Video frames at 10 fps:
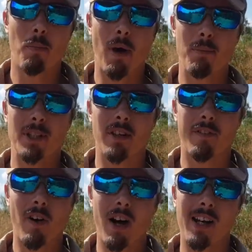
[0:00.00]
may be
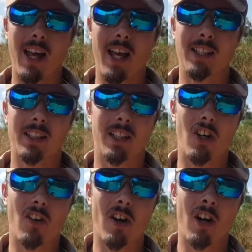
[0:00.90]
defined as the
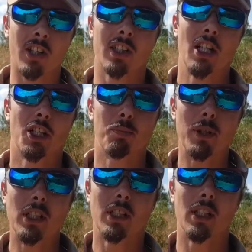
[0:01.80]
grass
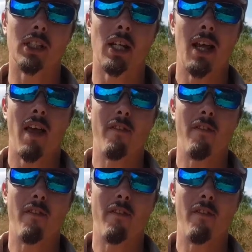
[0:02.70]
species